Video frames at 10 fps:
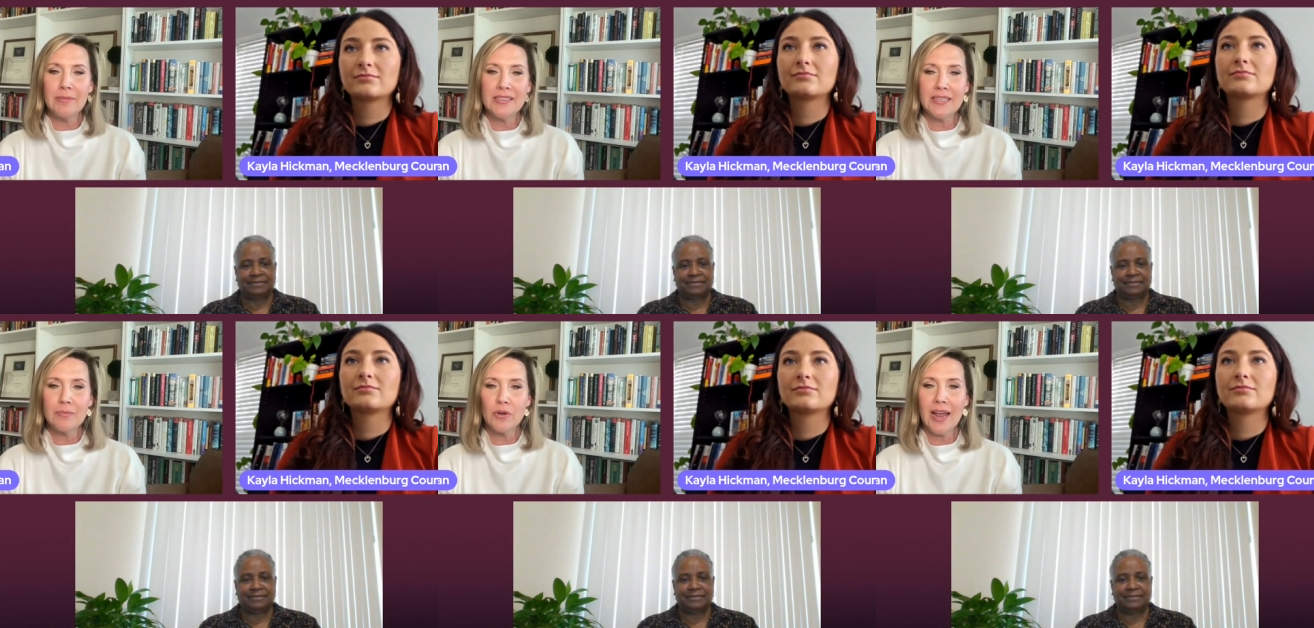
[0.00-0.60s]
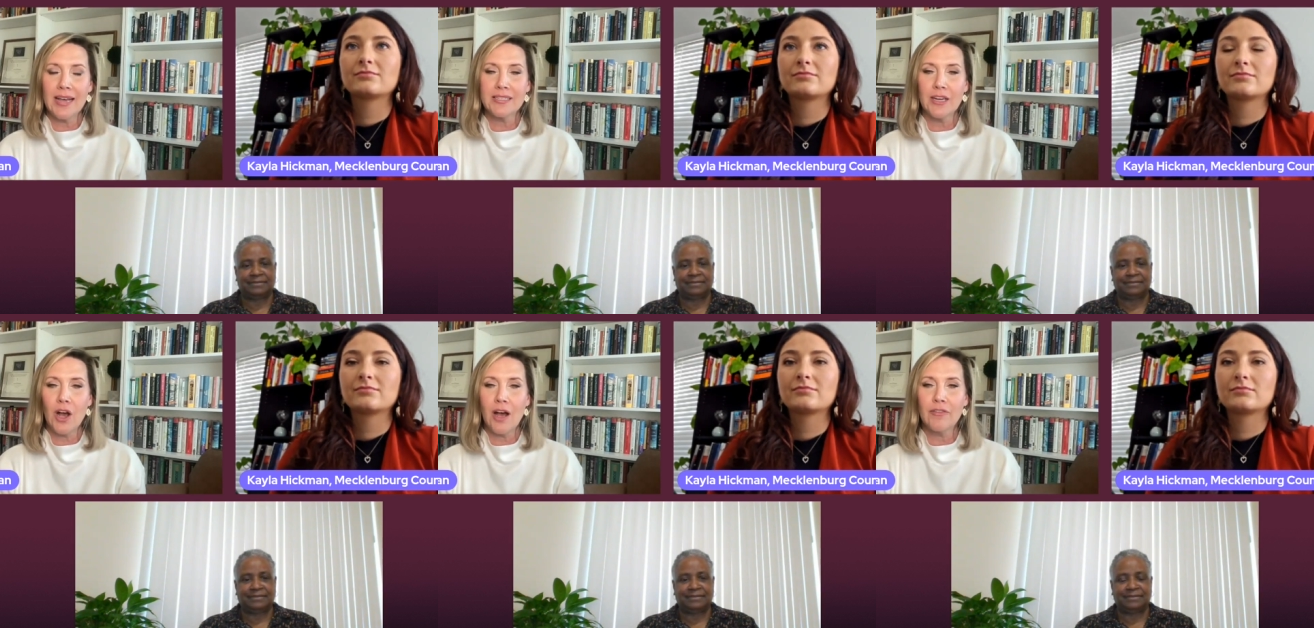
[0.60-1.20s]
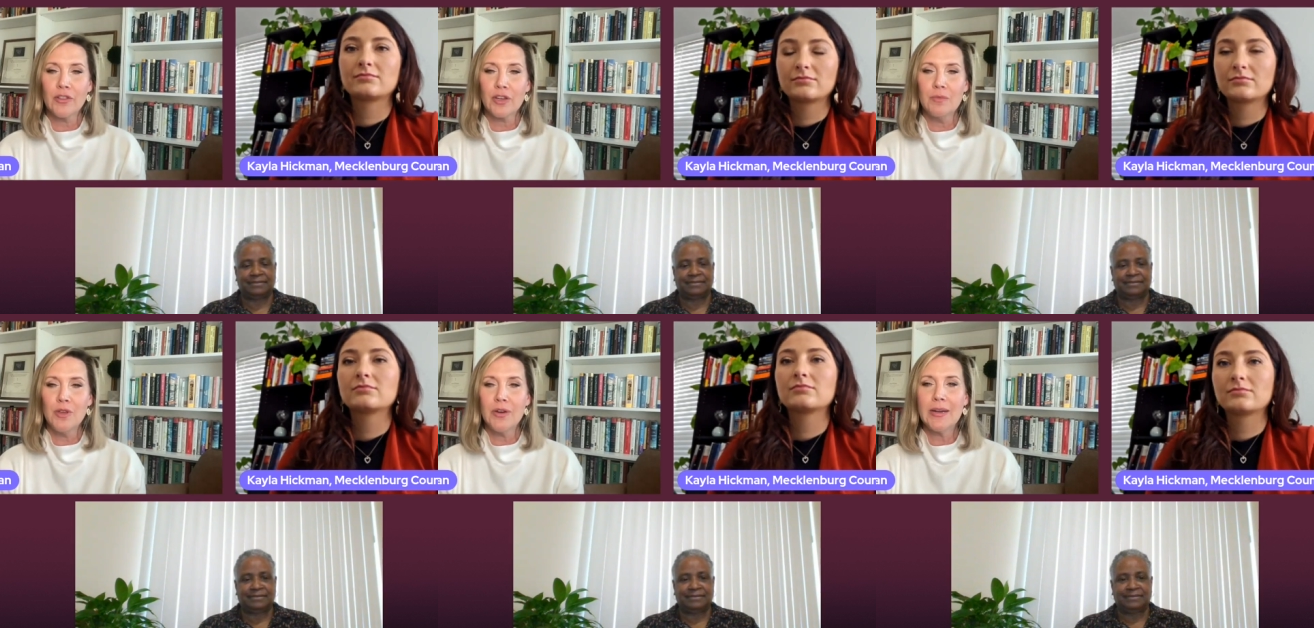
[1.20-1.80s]
Speaker 1: ABC Board has to offer the
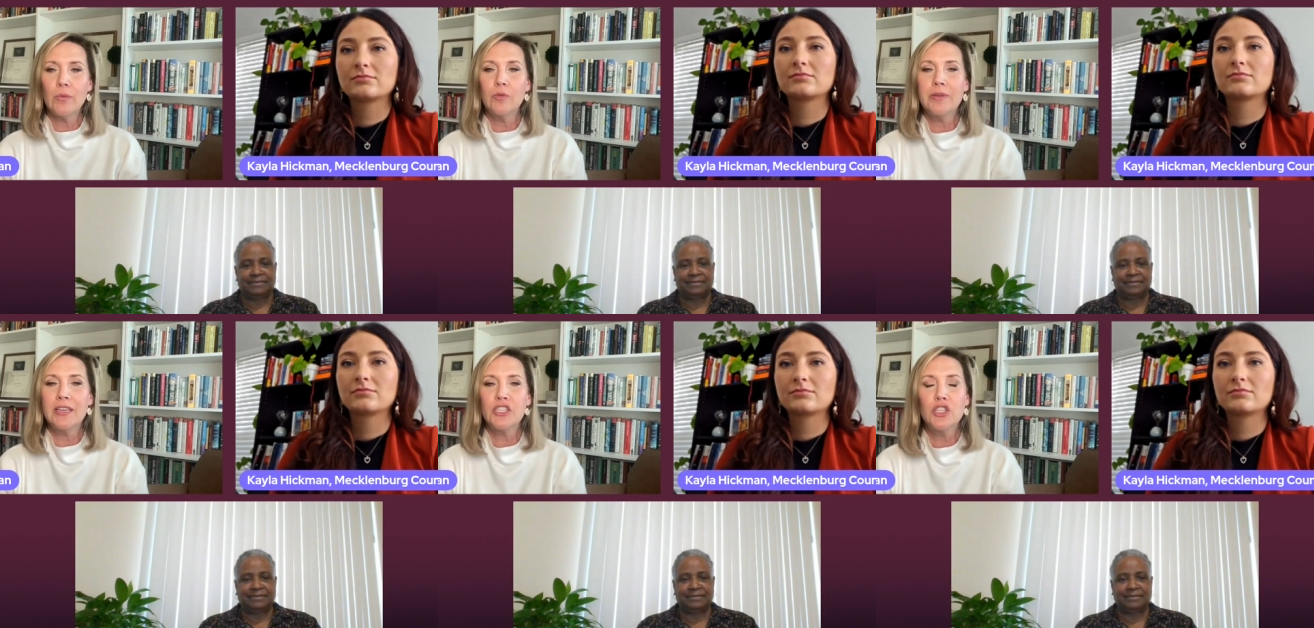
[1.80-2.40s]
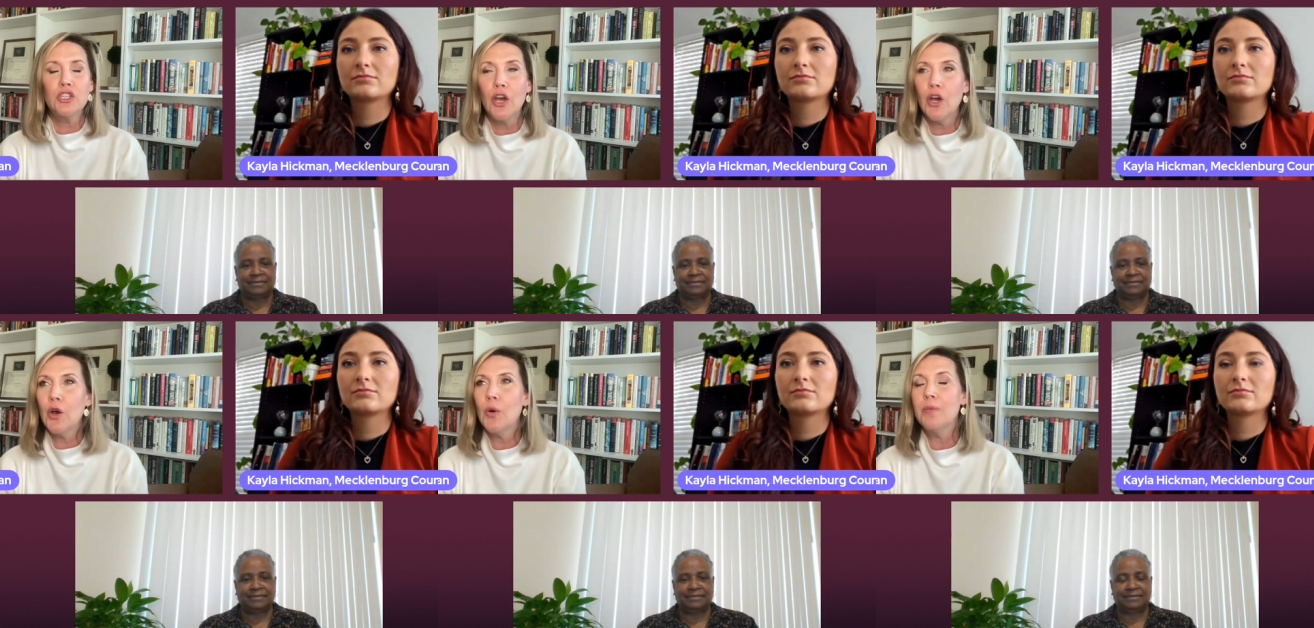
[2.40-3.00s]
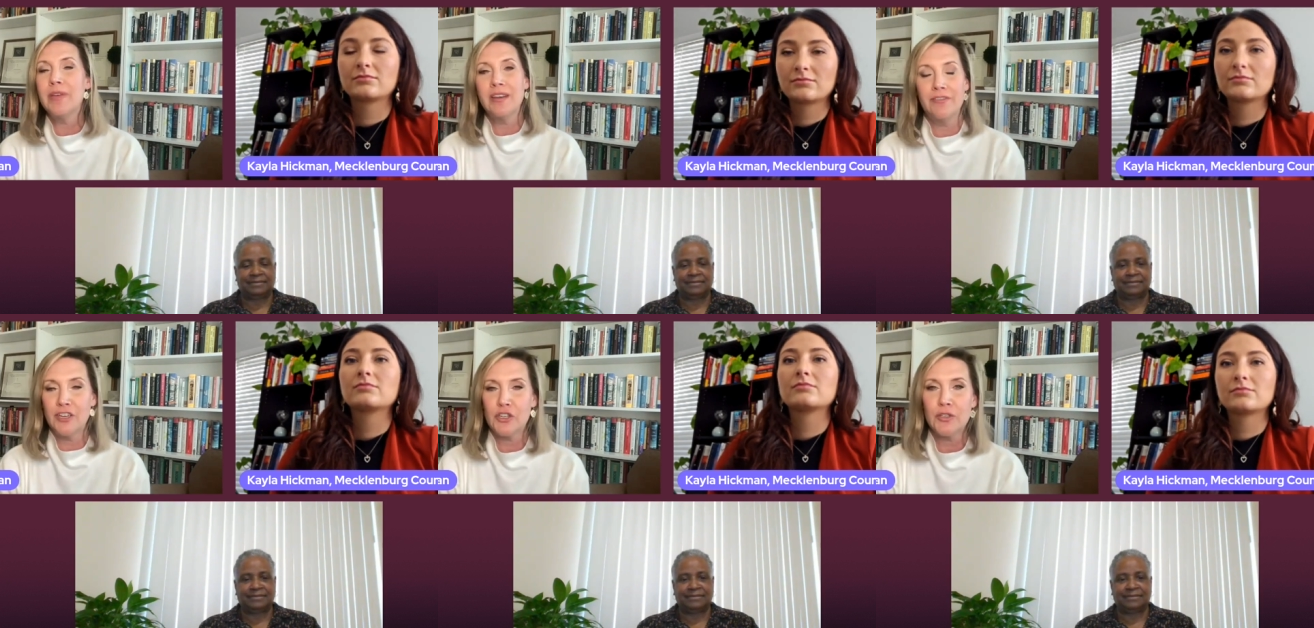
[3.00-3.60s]
community will be so
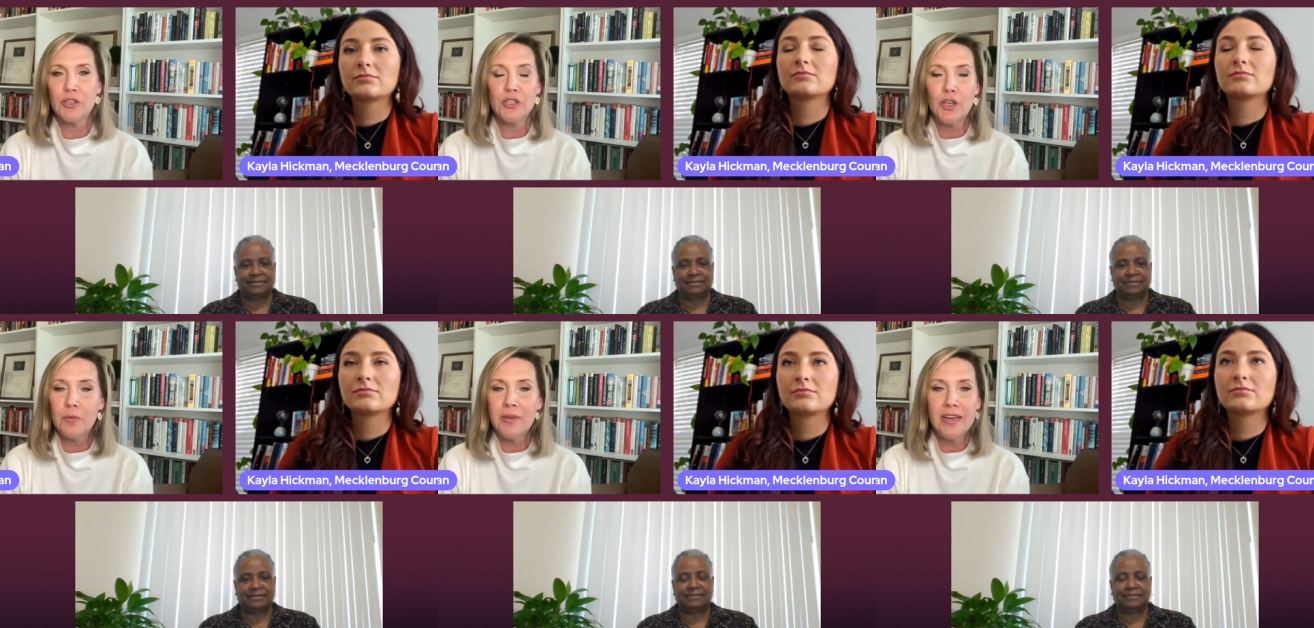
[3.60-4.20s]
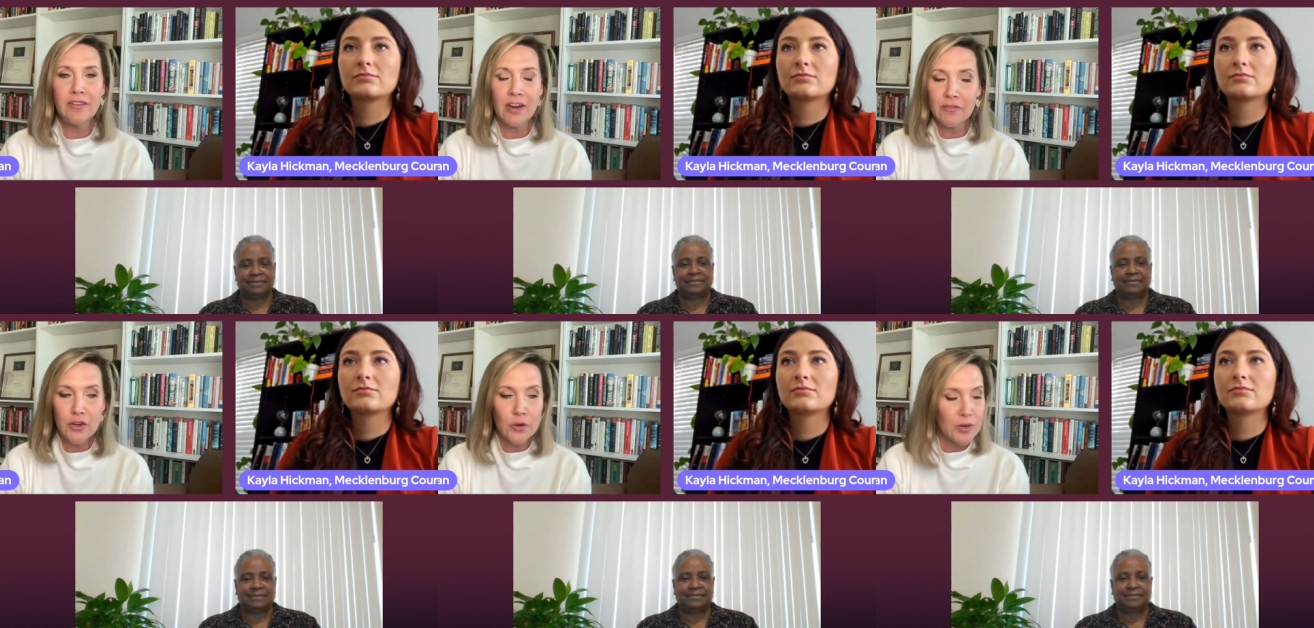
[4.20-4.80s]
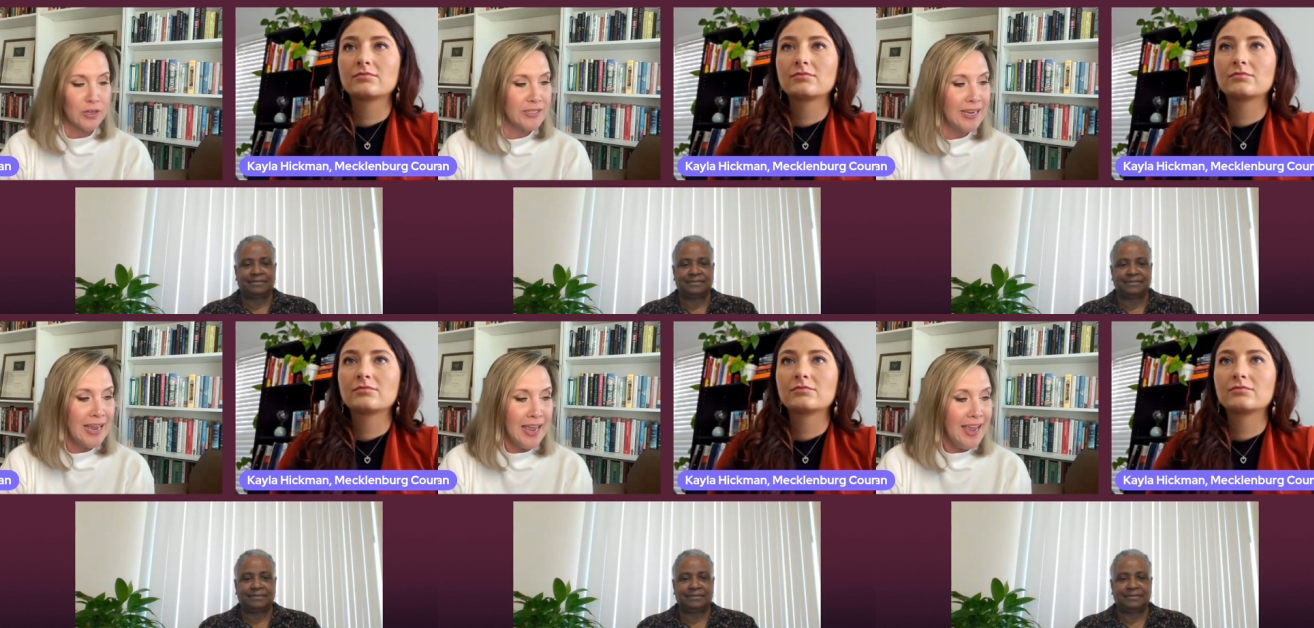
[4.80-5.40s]
beneficial to so many of our viewers.